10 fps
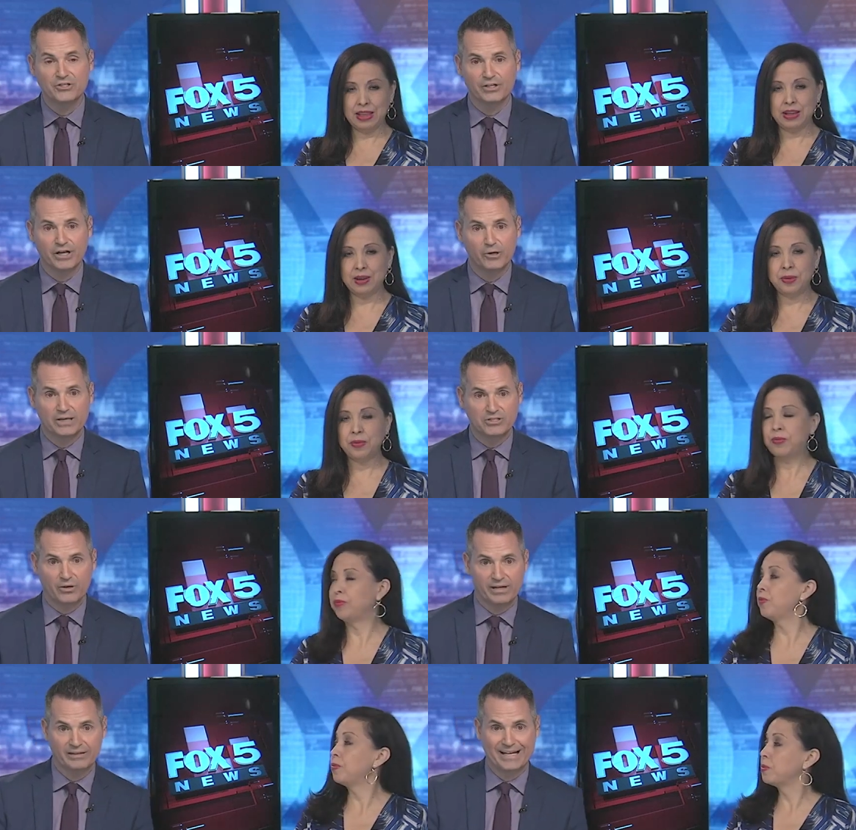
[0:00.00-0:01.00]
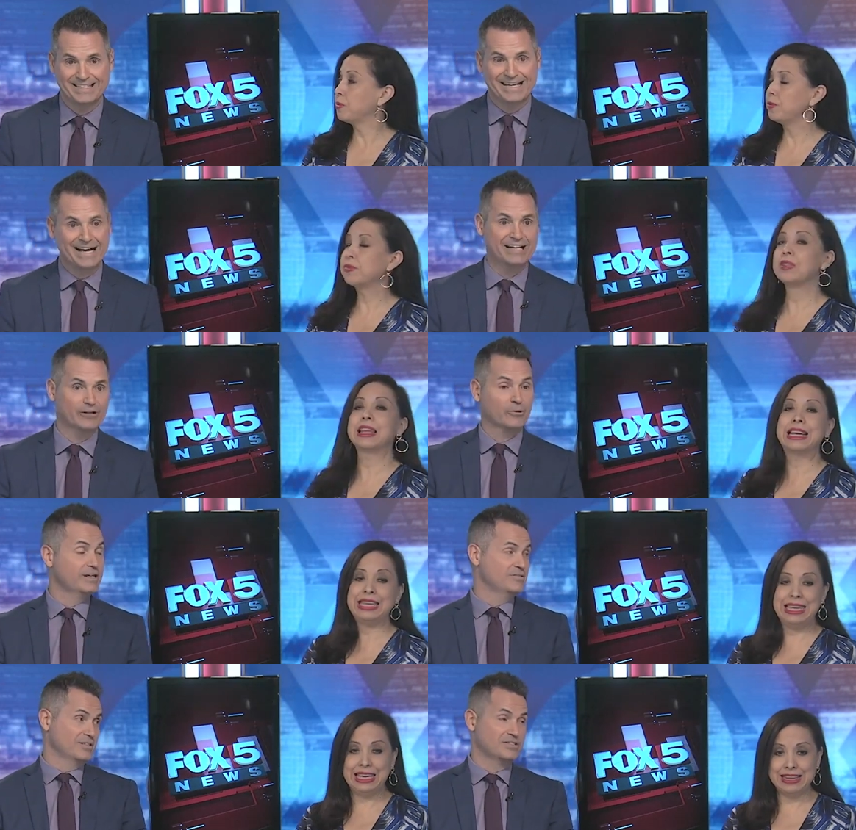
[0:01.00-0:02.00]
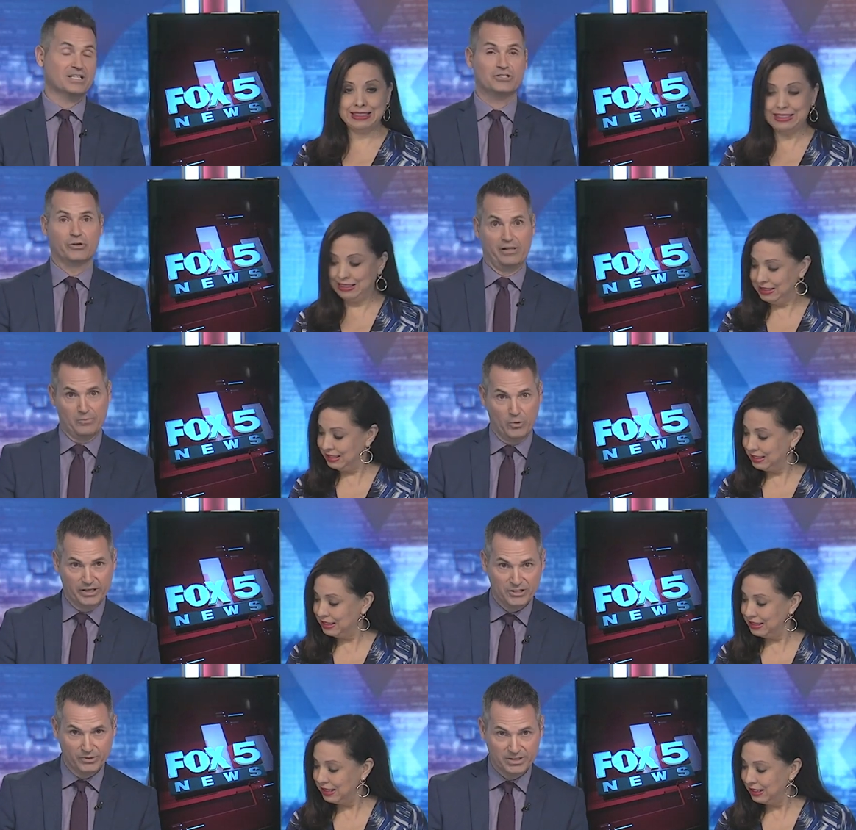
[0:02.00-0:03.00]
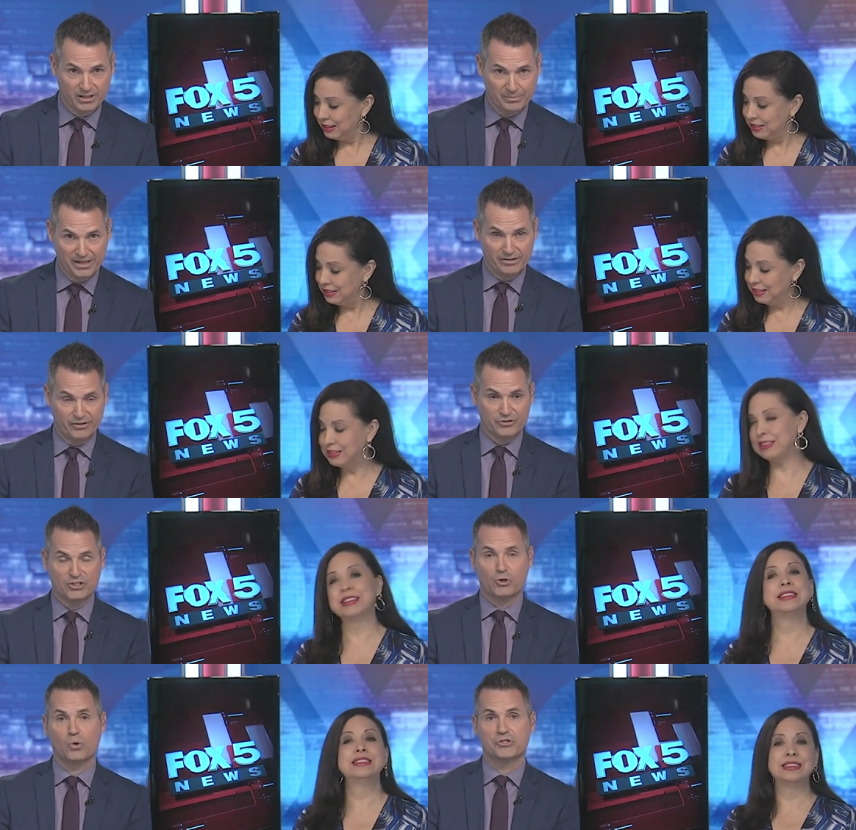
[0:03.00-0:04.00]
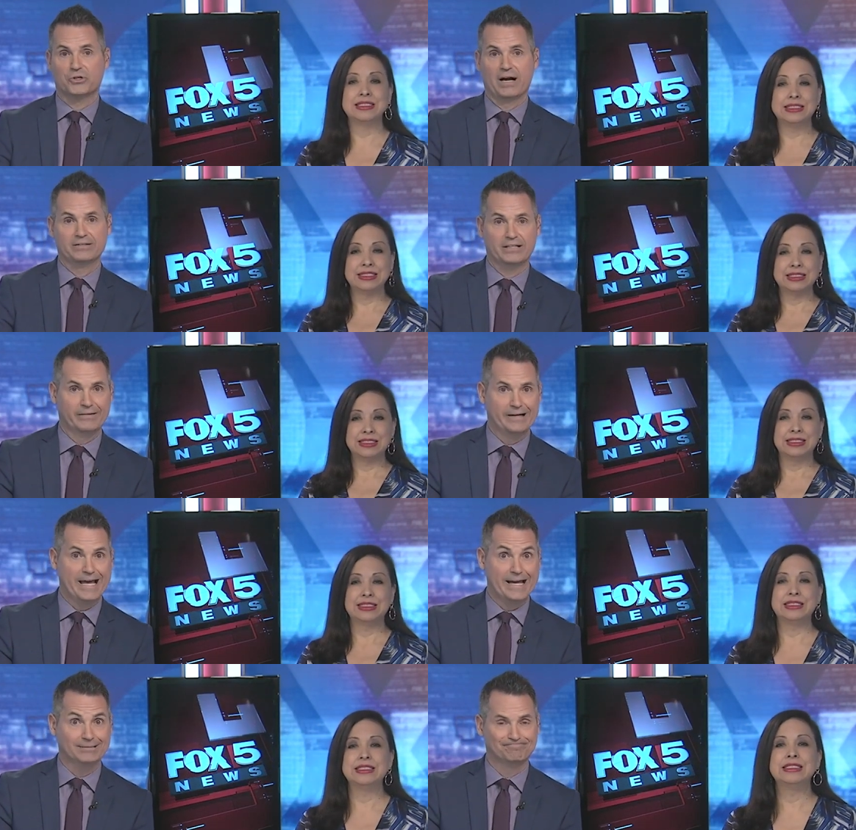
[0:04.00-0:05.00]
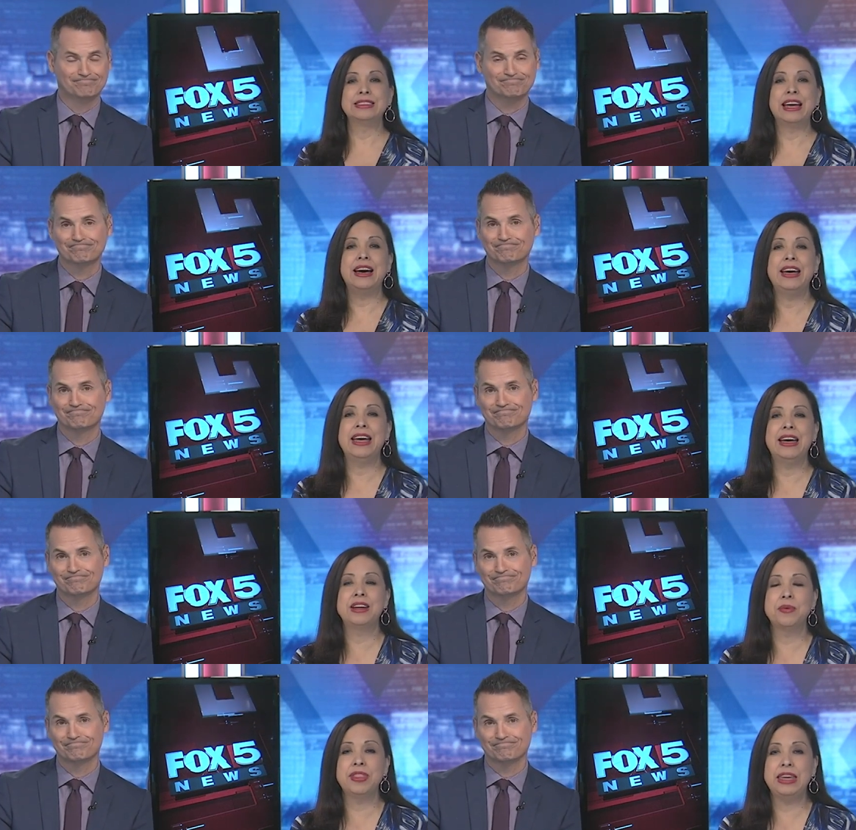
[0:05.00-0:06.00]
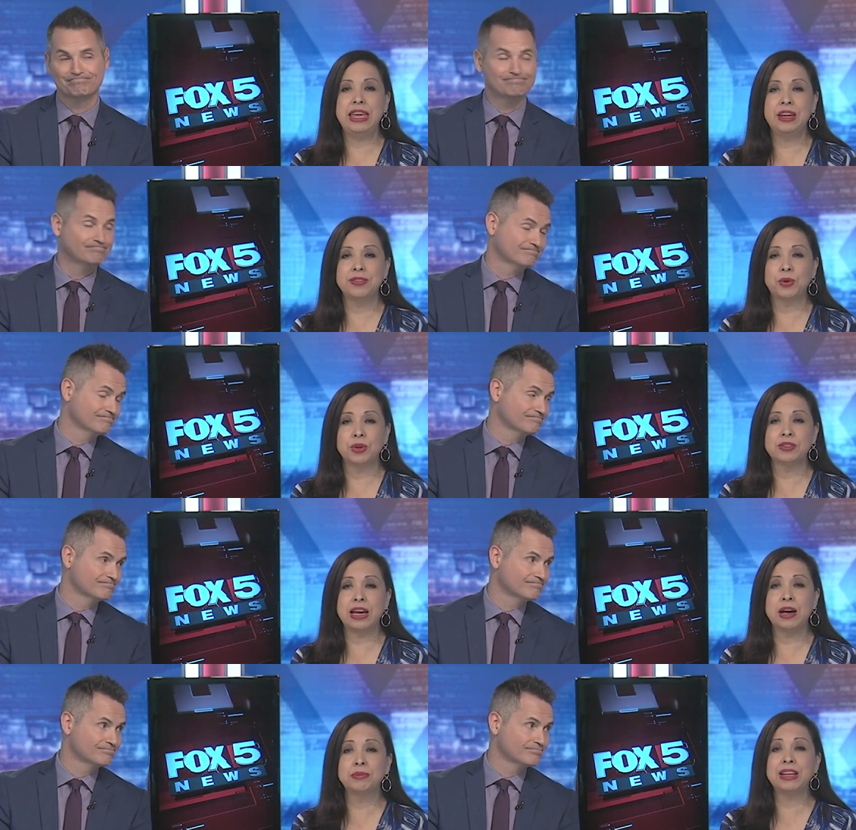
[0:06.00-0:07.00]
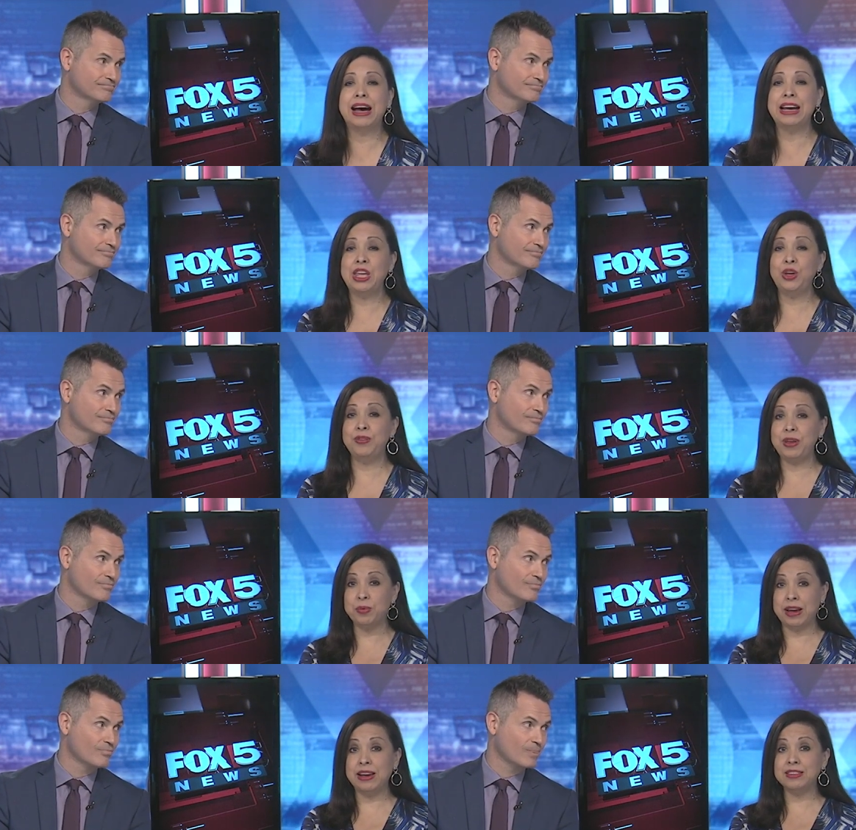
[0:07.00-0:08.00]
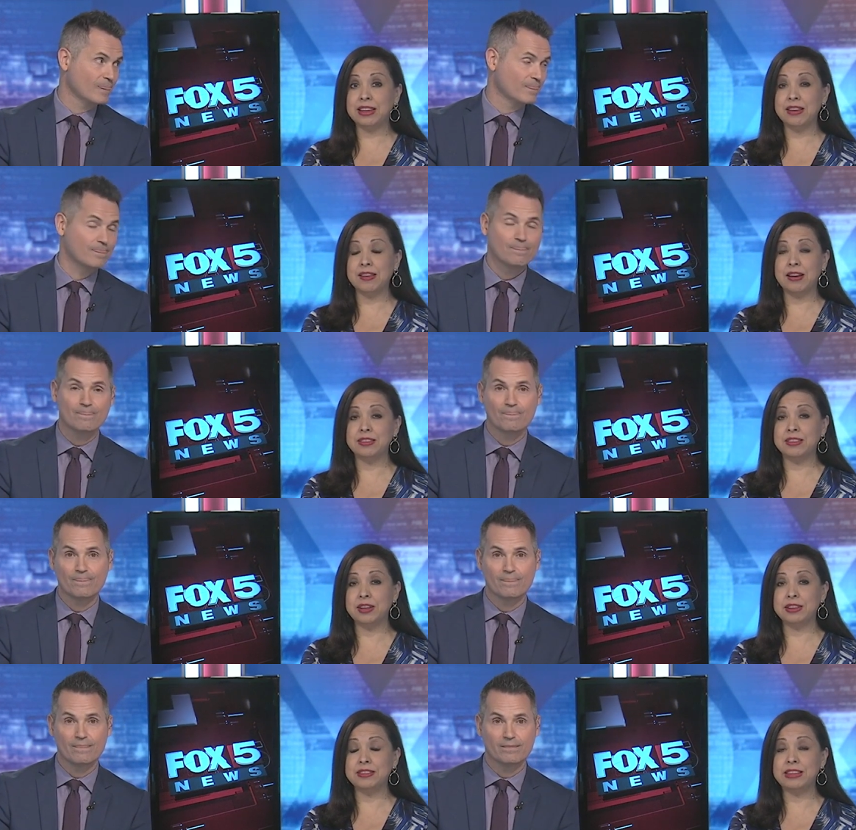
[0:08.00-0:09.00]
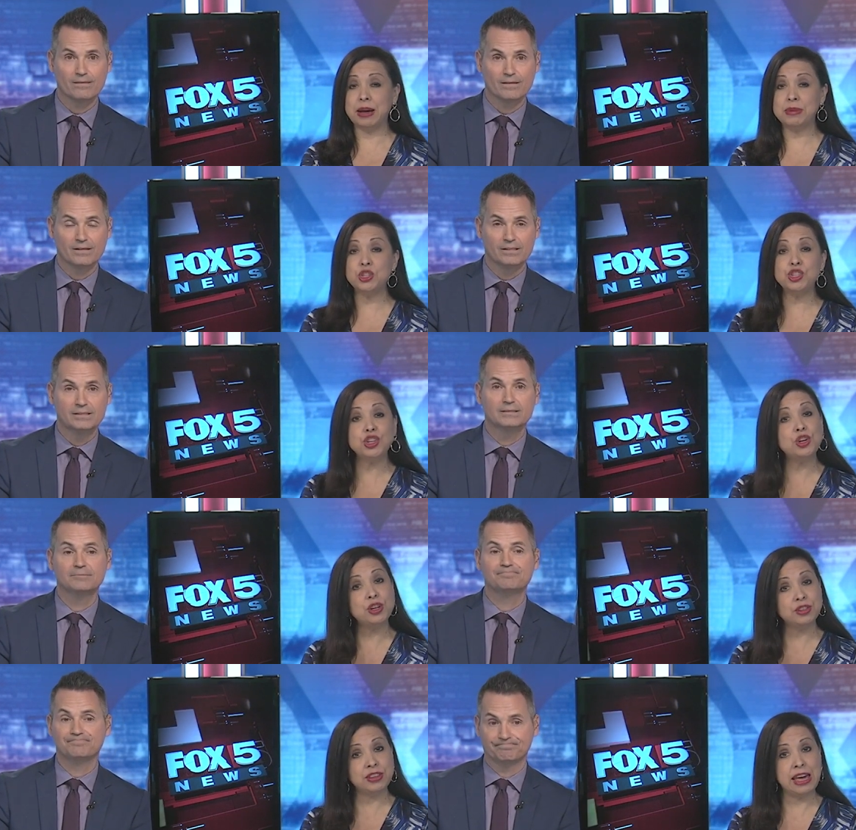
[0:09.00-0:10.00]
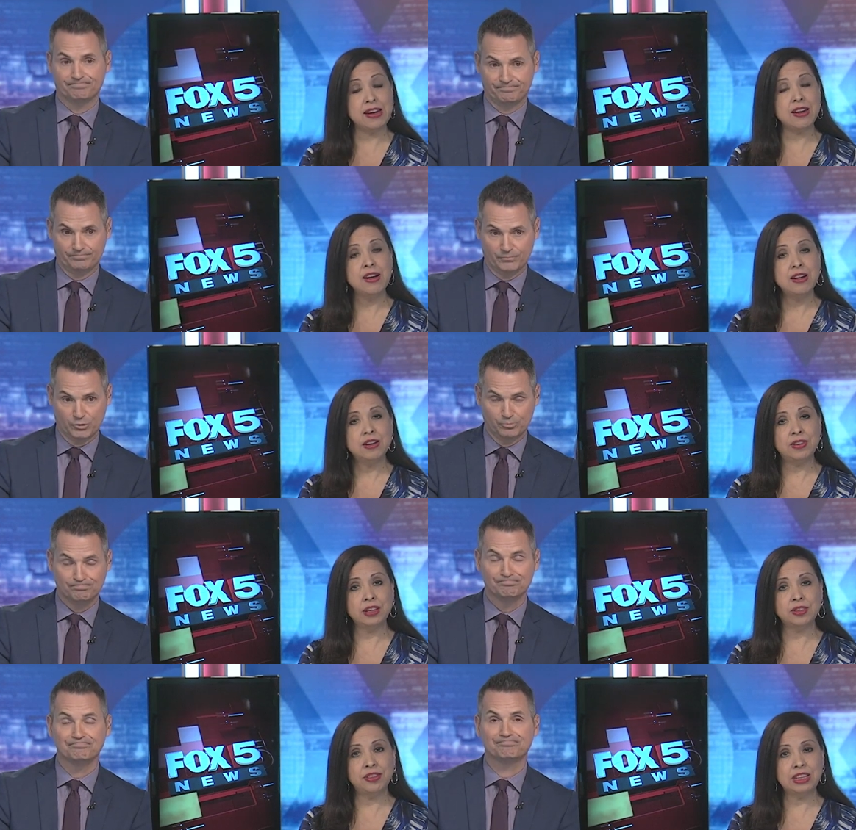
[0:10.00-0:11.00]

Speaker 1: you know, it's already like 90 degrees yes. at 6:30 in the morning, so it it's going to be another scorcher out there today.
Speaker 2: Yeah, and with the heat, of course, comes high UV rays that can cause serious damage to your skin. Fox 5's